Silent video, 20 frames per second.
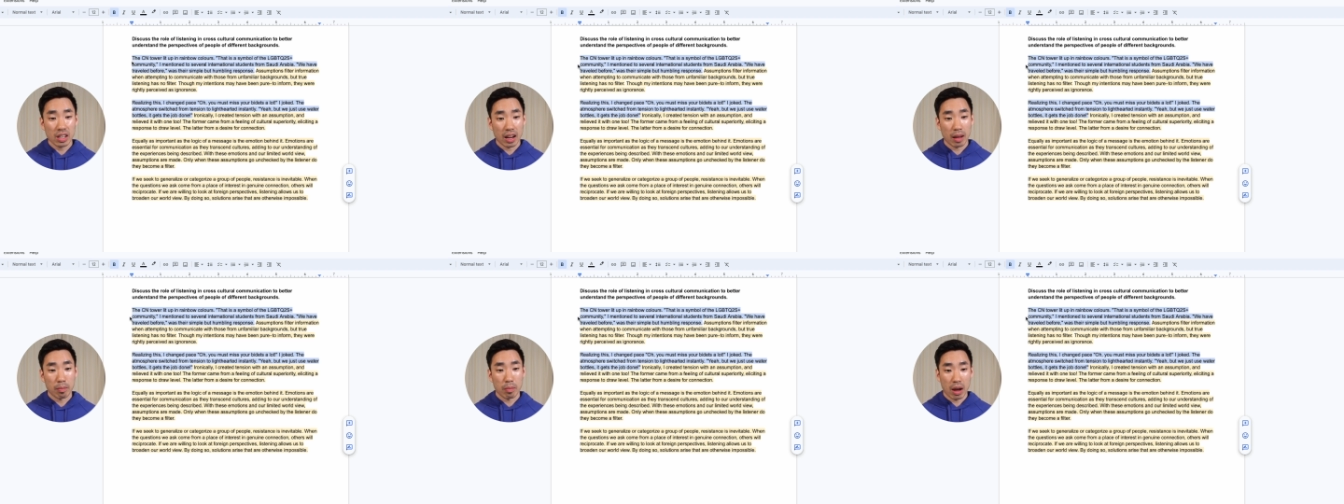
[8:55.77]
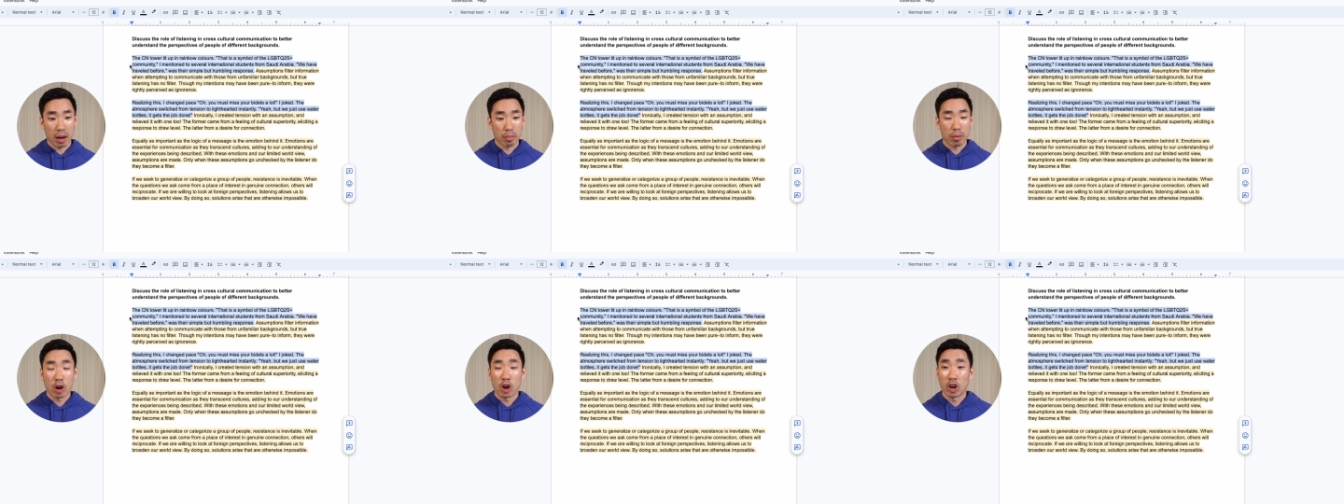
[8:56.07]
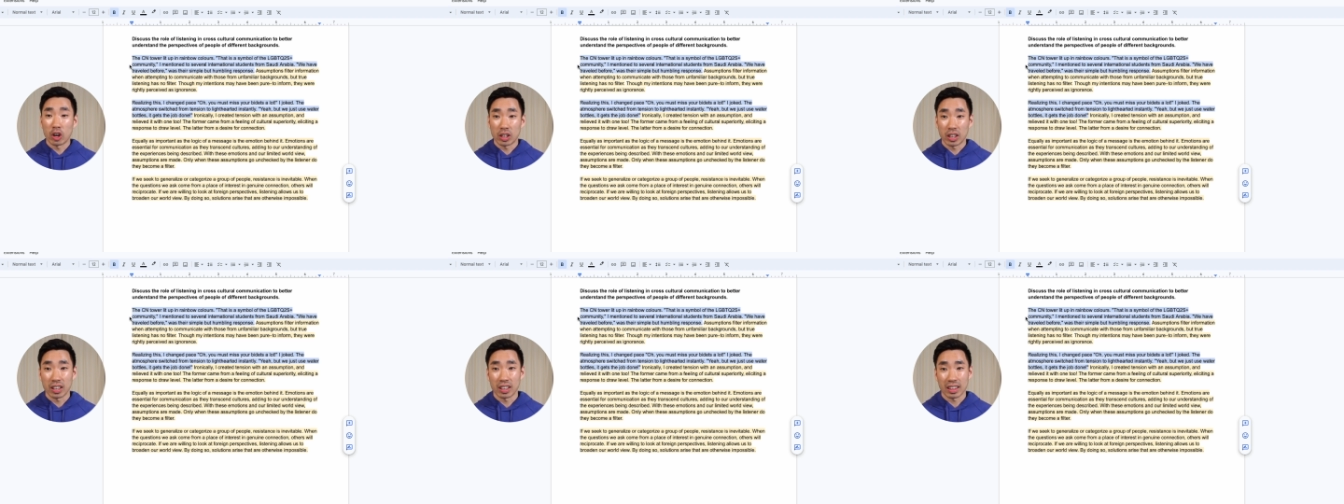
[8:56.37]
and I'm, I'm
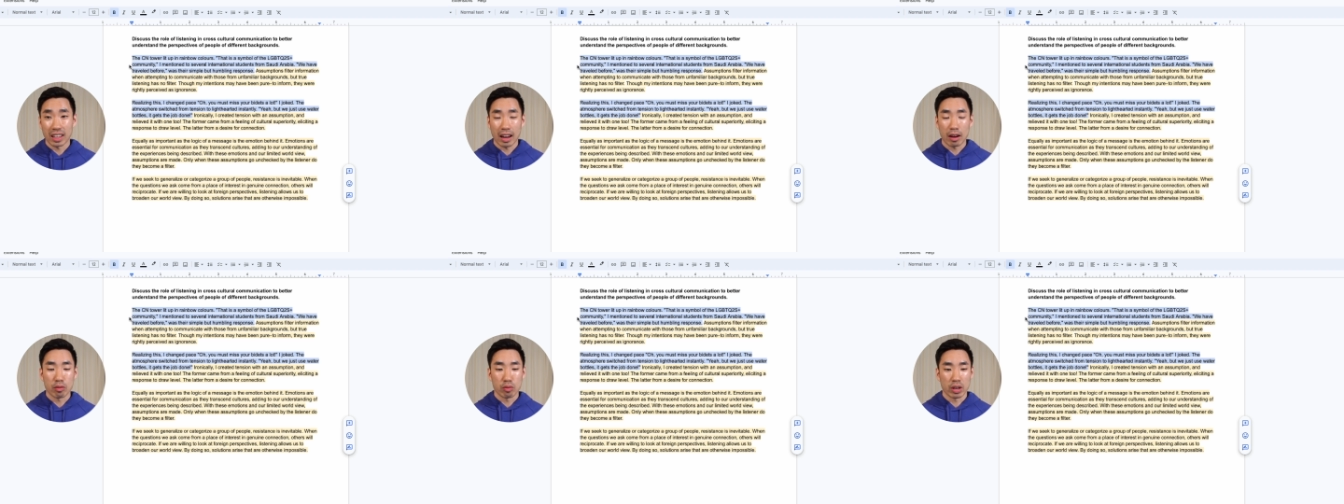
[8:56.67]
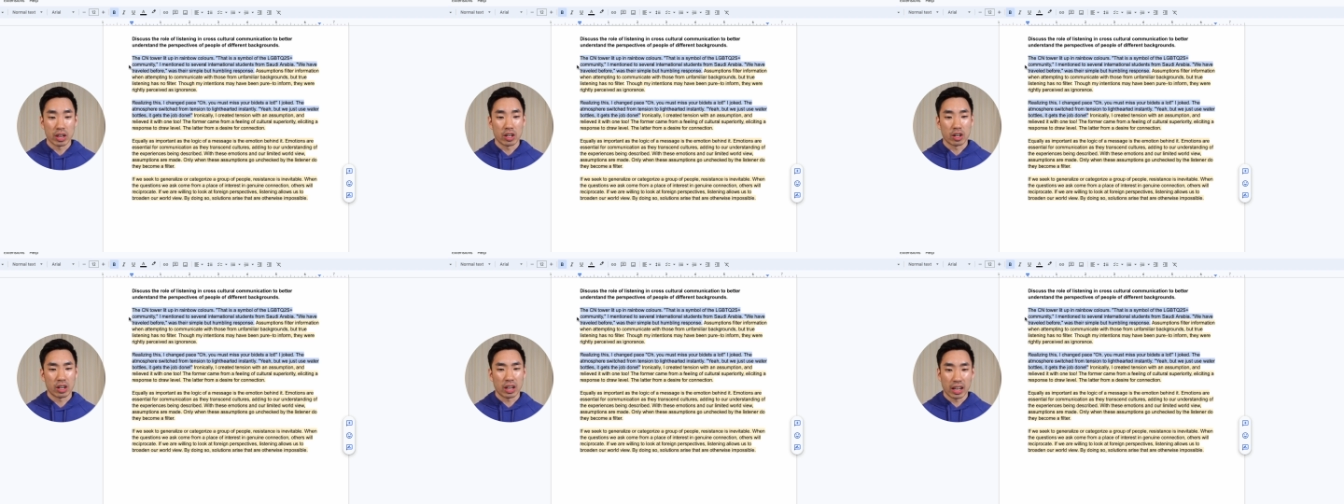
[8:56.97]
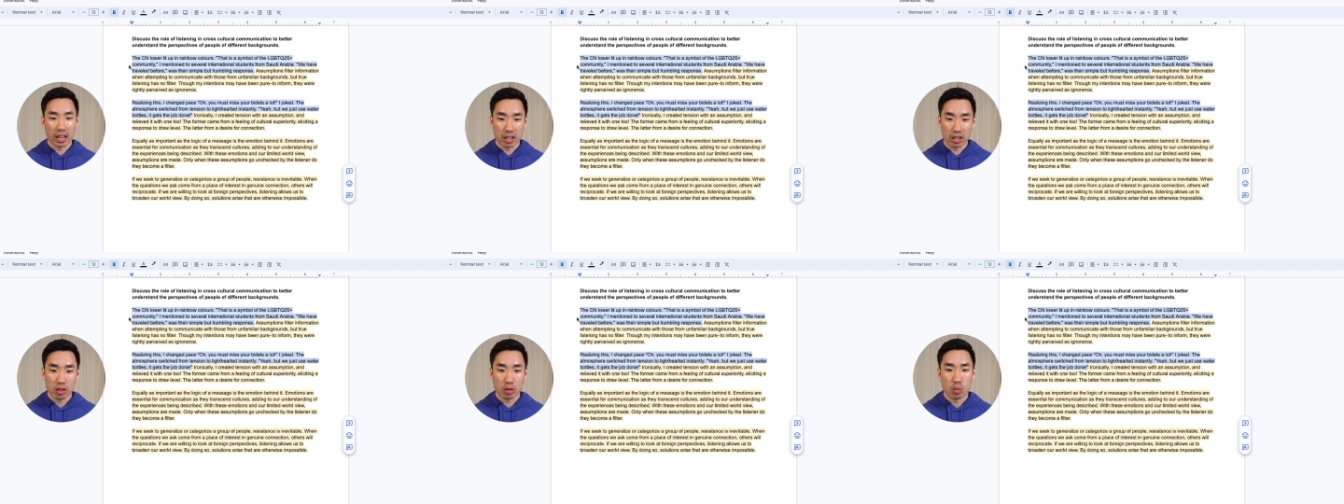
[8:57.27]
hooking that reader
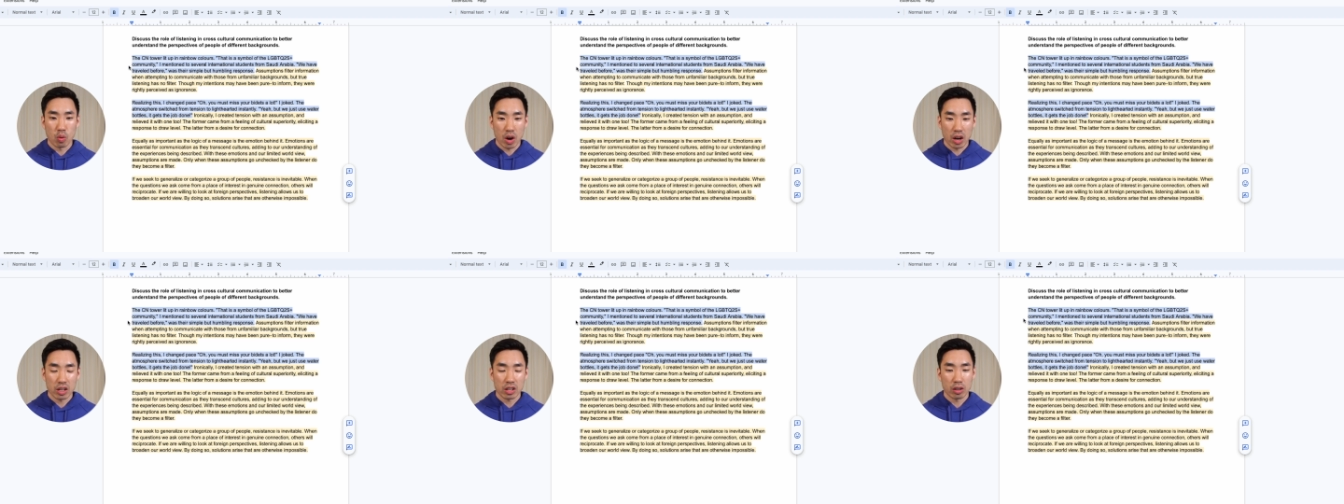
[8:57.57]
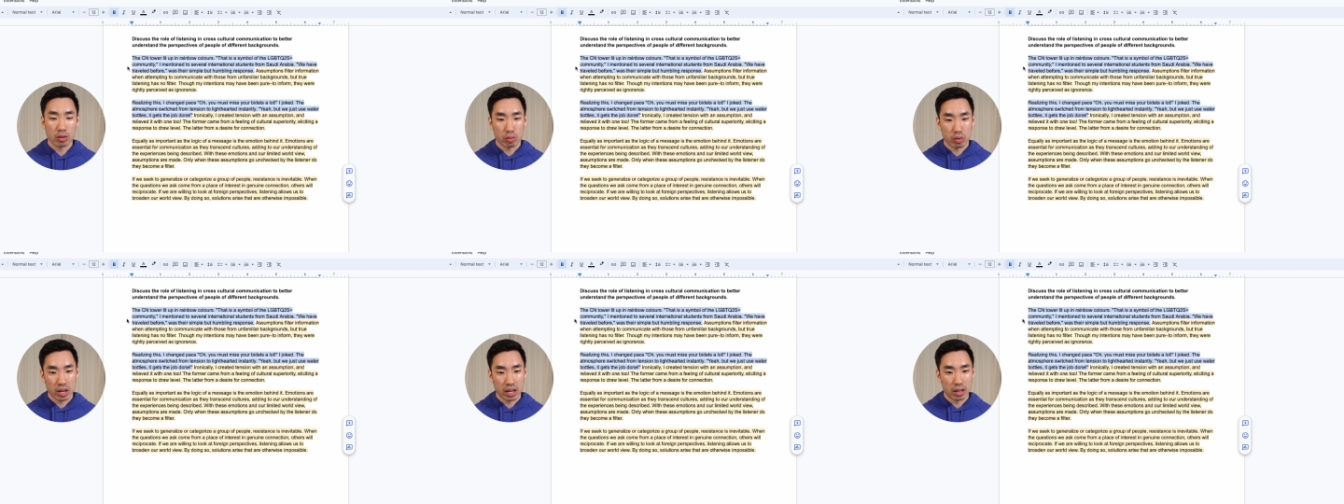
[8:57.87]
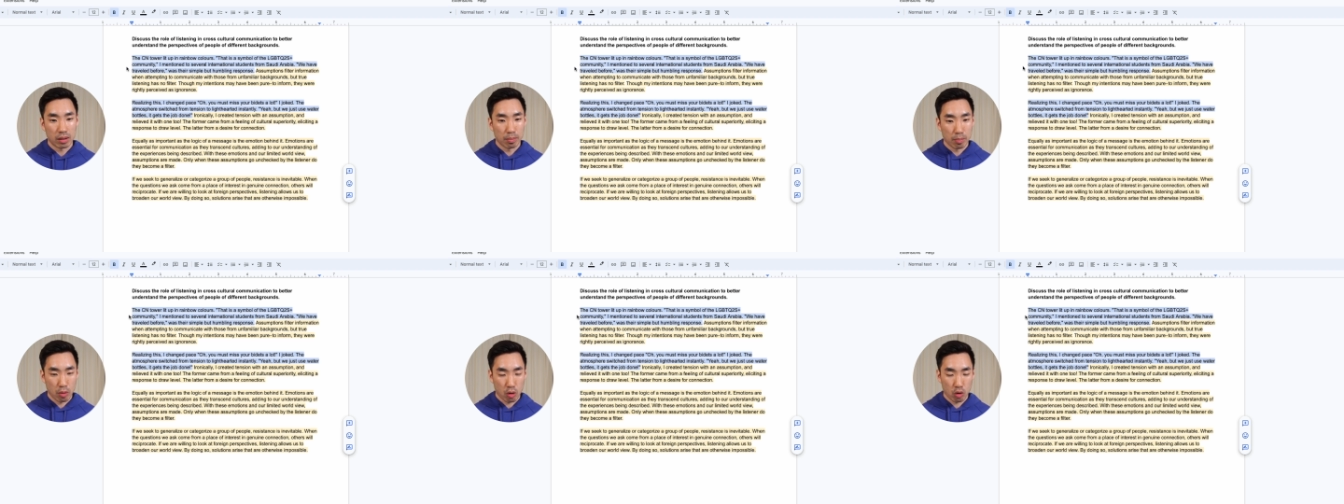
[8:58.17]
in to want to
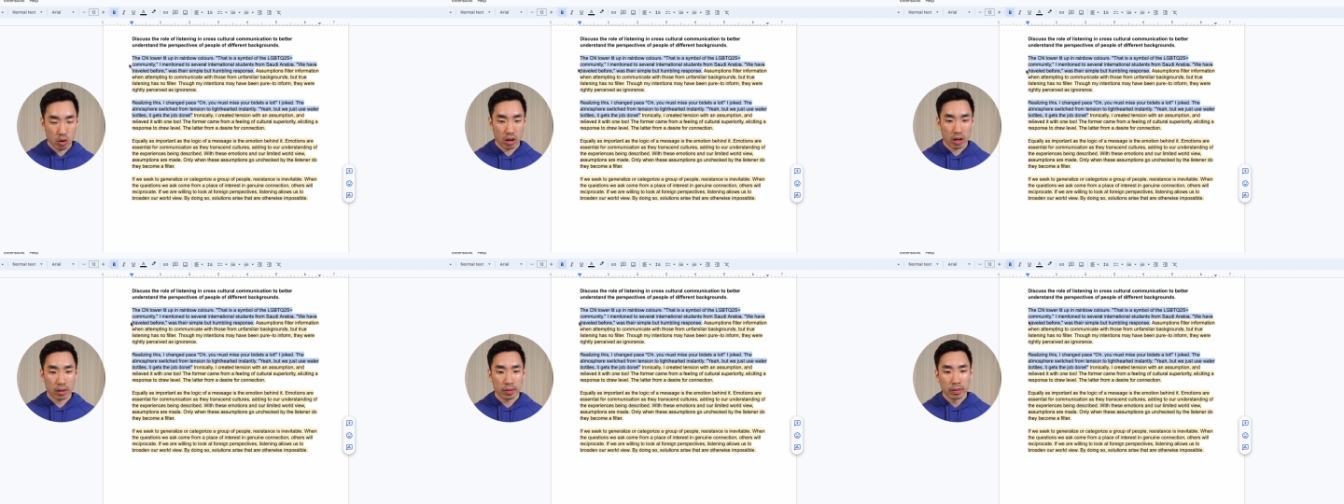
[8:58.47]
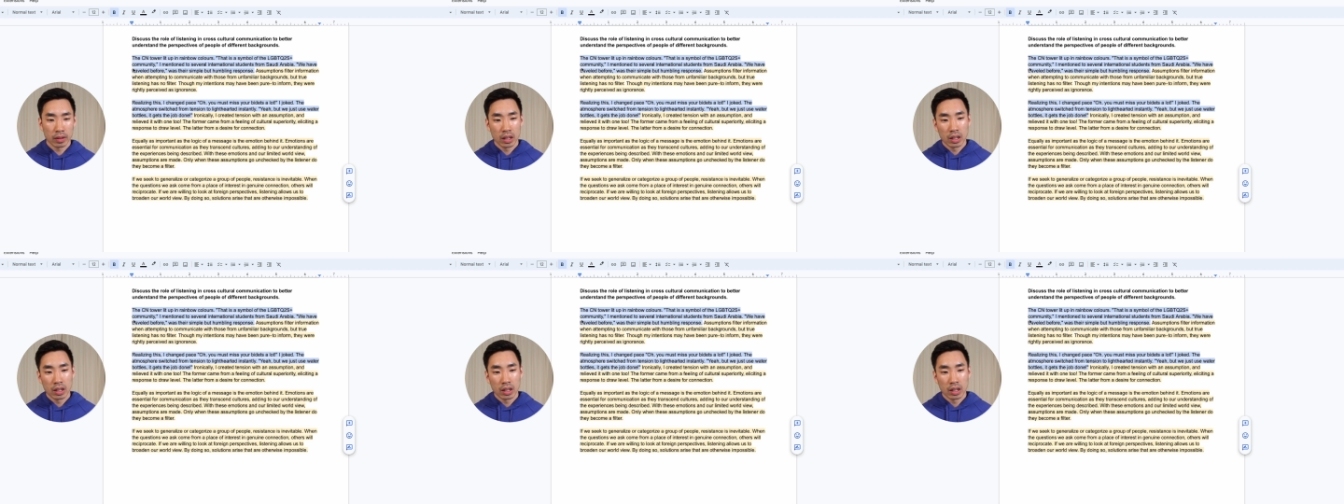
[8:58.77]
read more.